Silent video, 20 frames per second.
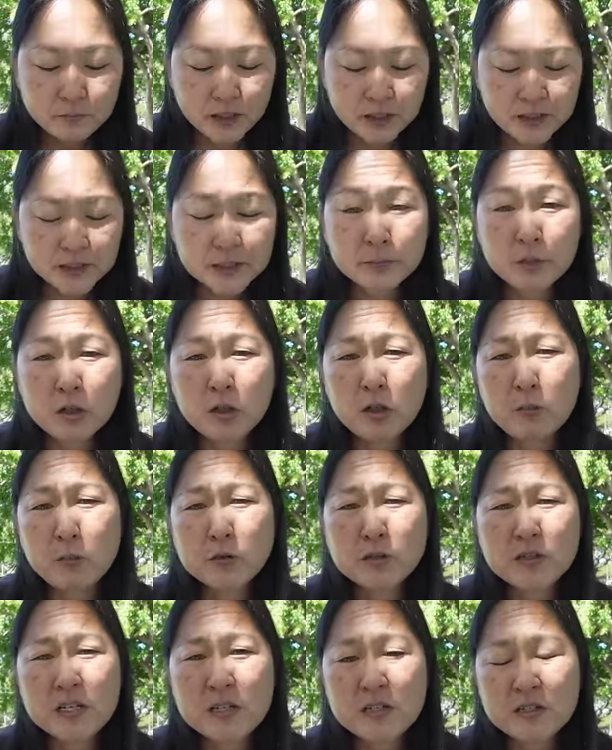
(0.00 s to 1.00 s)
Jicama
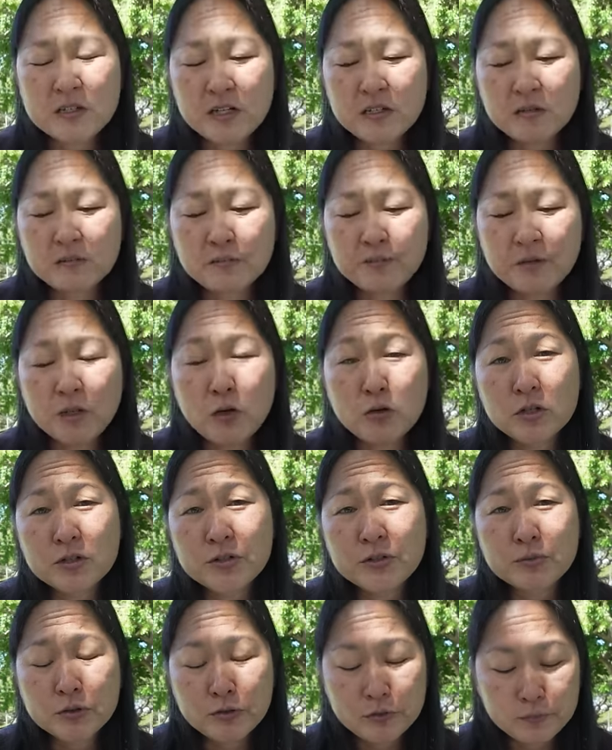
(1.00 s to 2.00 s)
almost tastes like
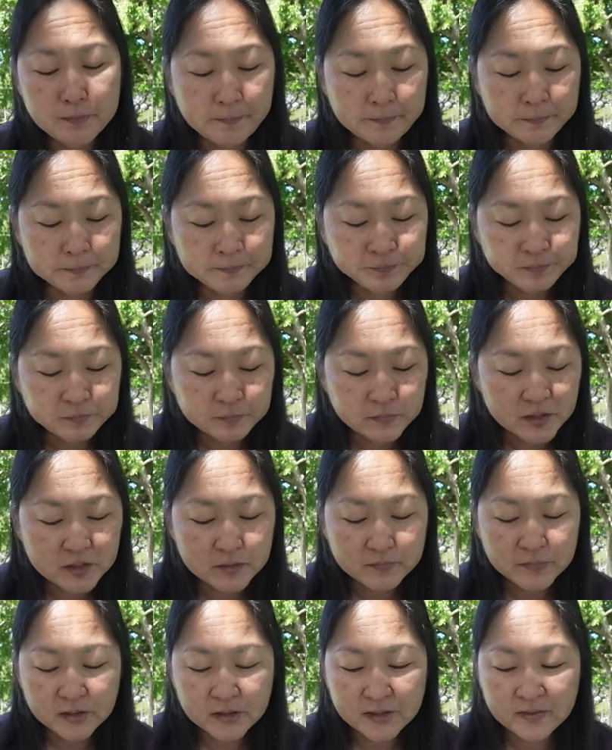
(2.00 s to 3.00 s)
lotus root,
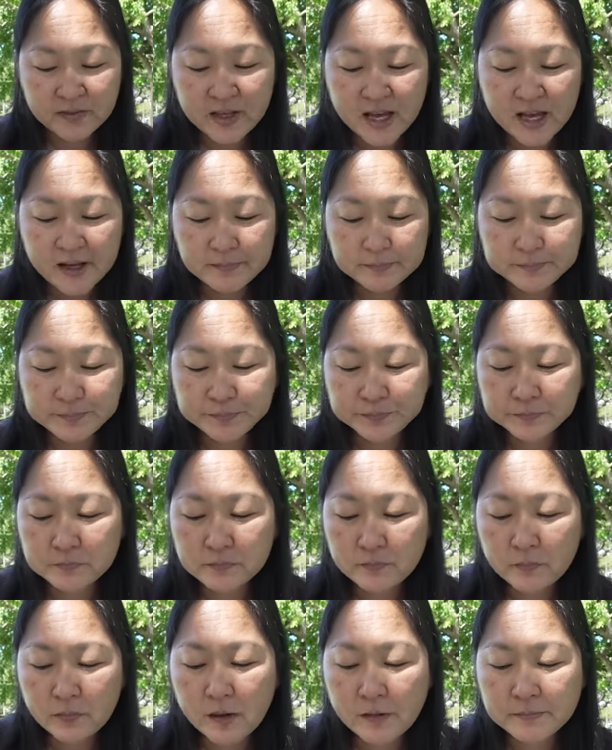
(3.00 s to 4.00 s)
something like that.
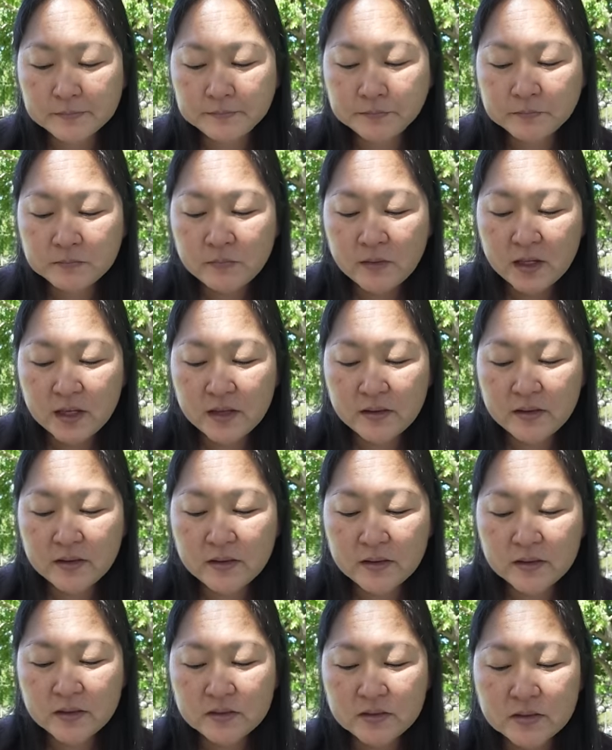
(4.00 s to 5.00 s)
And then
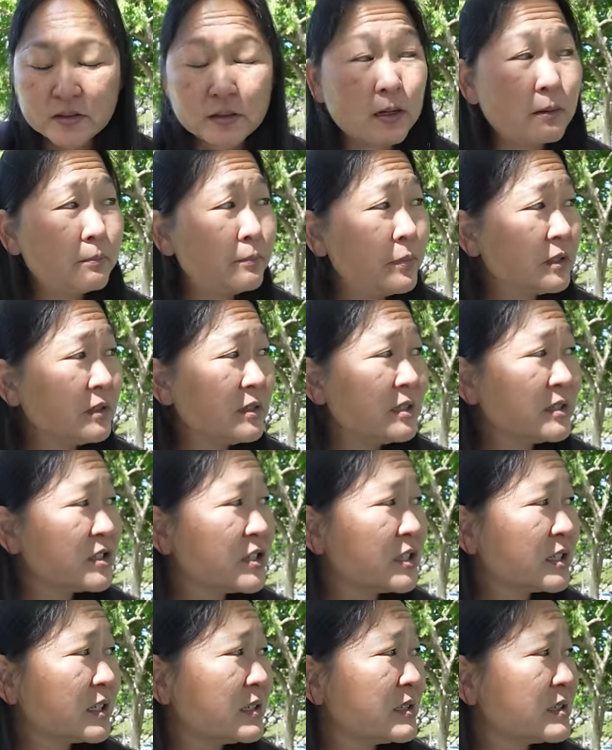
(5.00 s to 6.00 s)
there's a billion
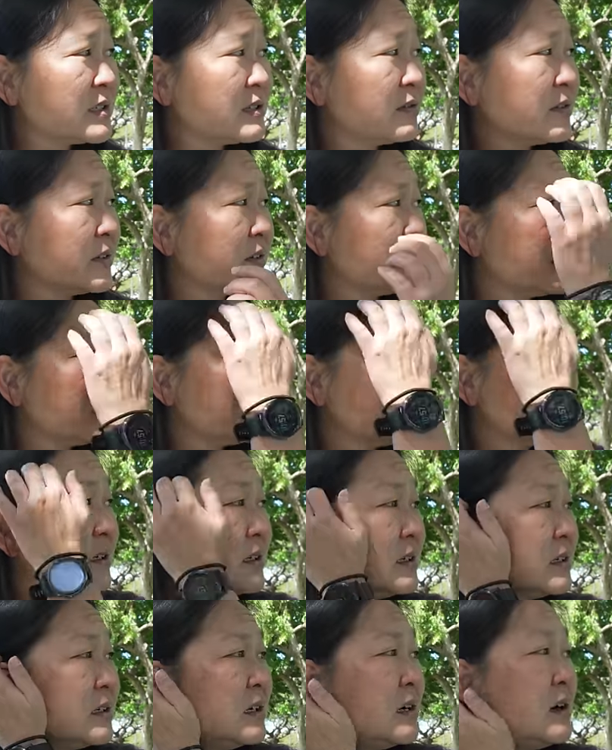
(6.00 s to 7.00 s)
chickens over there,
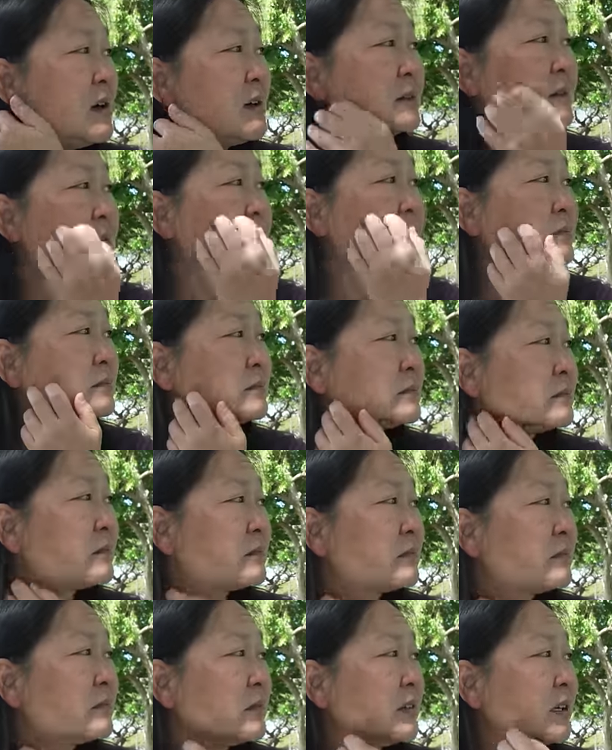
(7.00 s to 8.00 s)

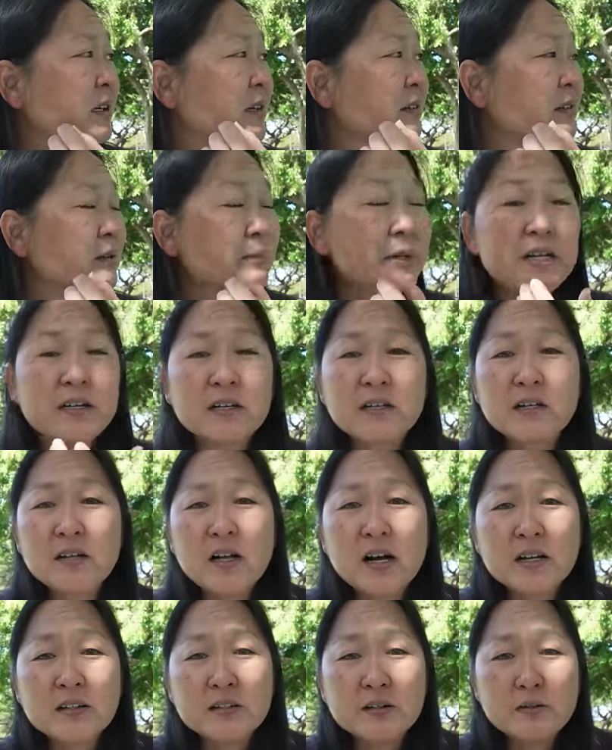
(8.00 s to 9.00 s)
and they're making a
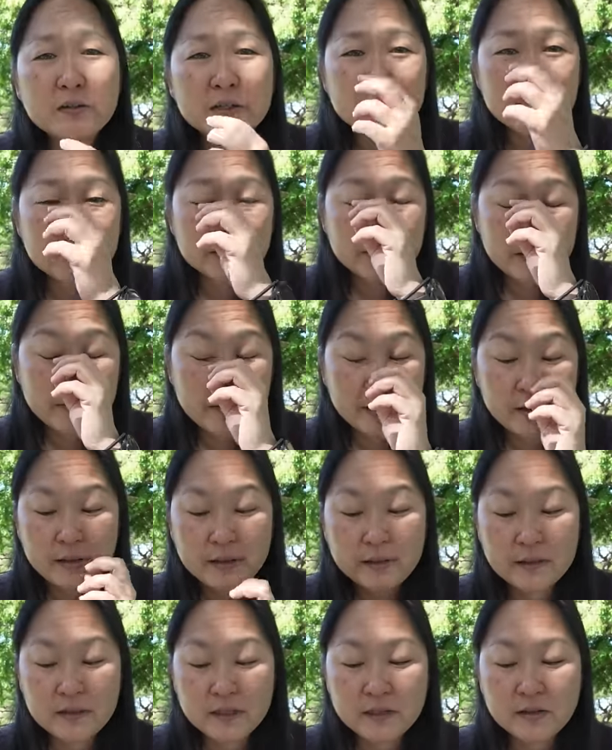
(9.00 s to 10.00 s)
lot of noise, maybe
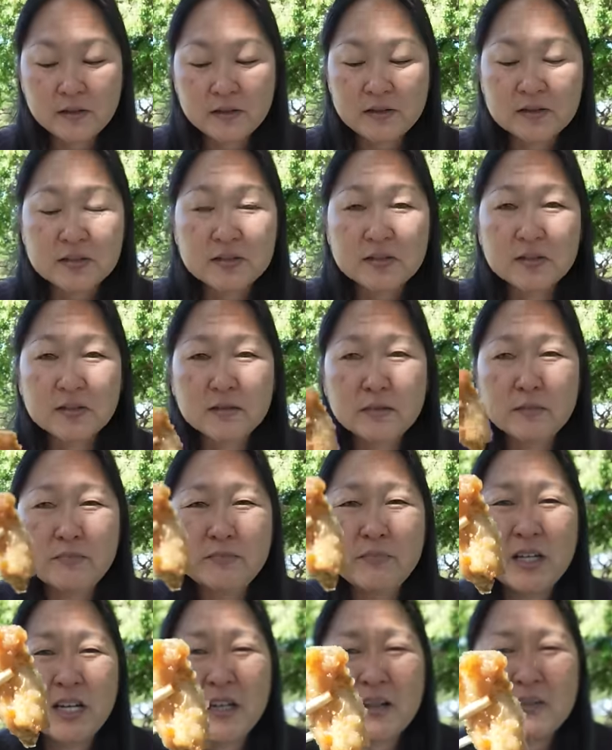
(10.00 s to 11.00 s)
because they're
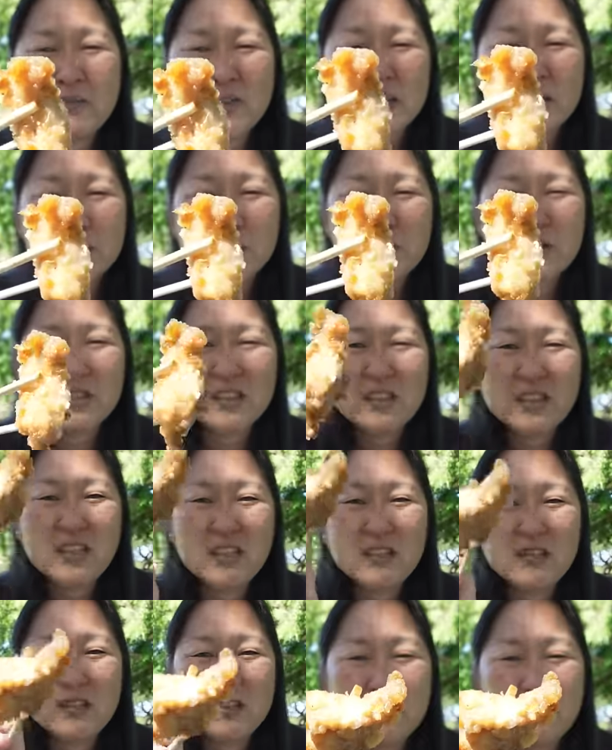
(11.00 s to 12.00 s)
mad that I'm going to eat
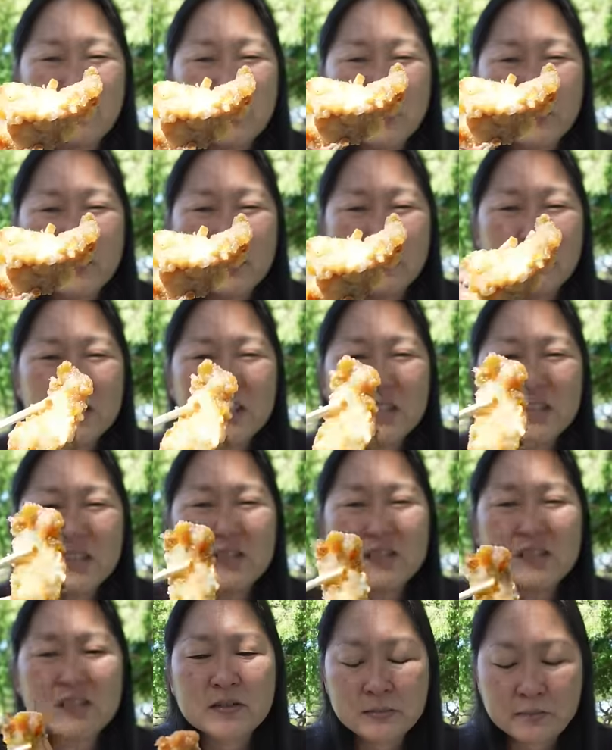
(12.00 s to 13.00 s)
one of their
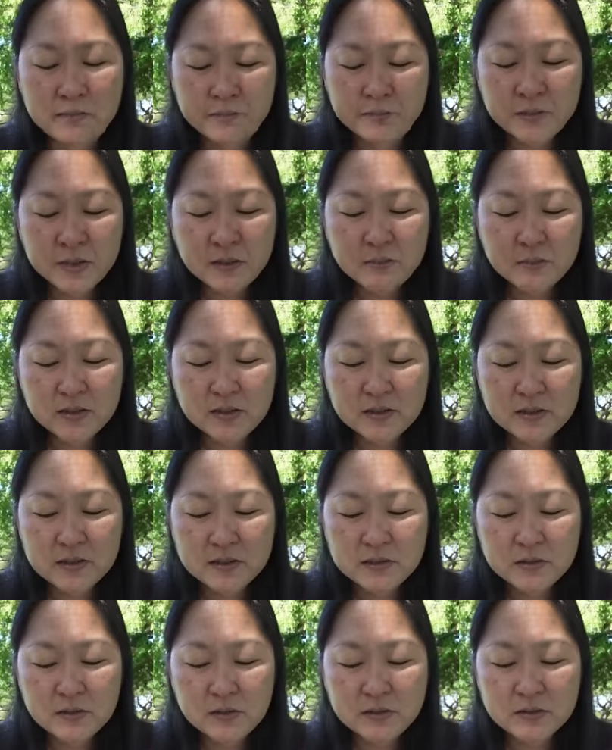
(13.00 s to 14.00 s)
cousins. But this
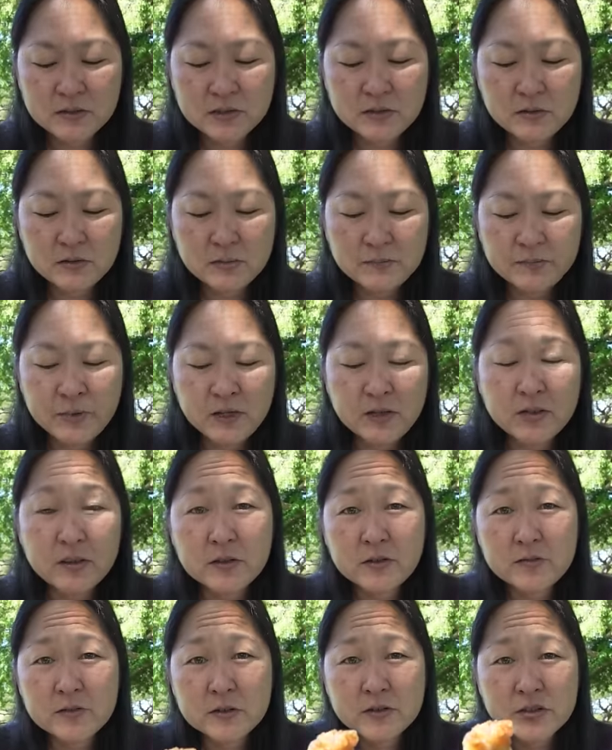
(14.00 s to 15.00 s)
is also
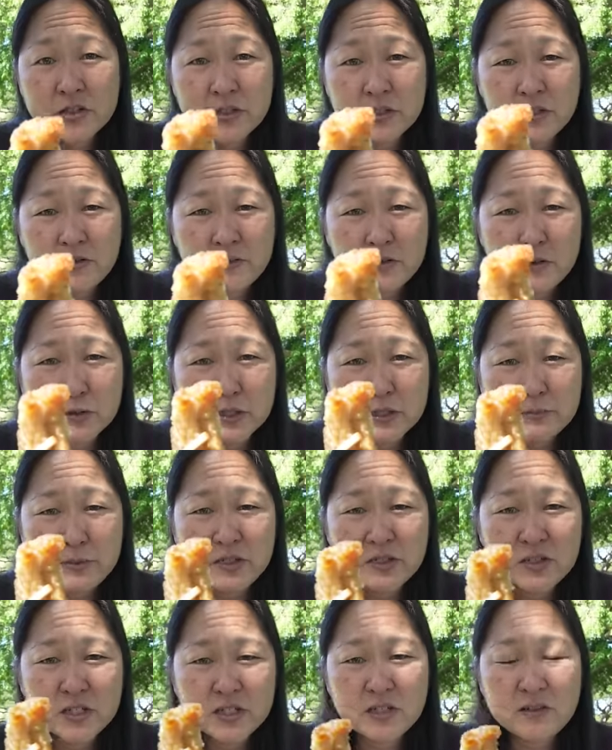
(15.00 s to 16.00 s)
their version of crispy
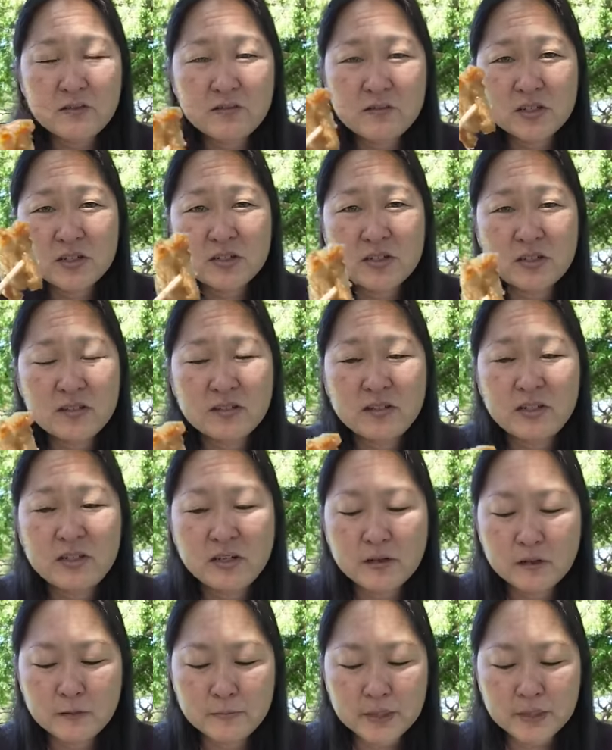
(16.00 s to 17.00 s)
chicken, just like the
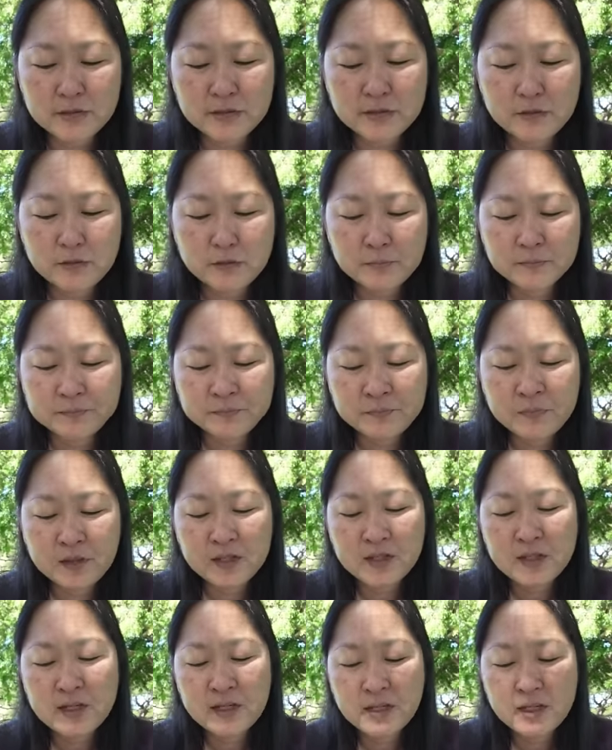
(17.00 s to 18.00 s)
other bento that
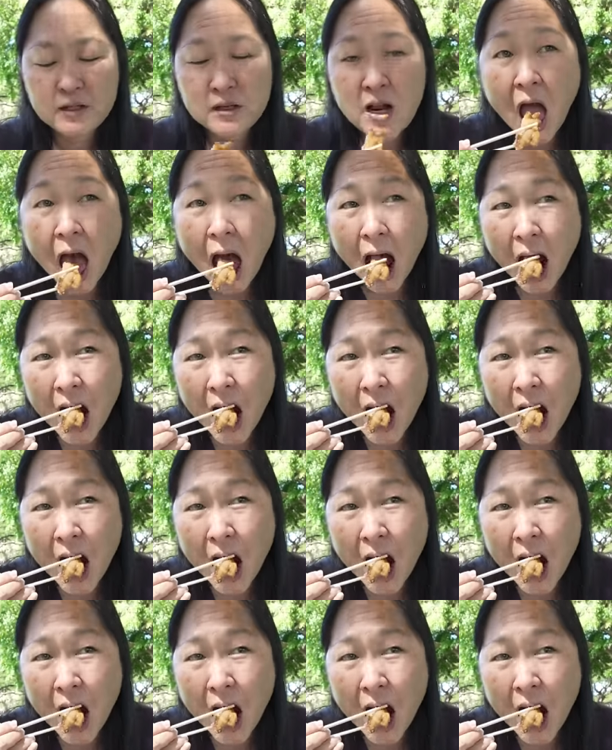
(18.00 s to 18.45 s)
I had.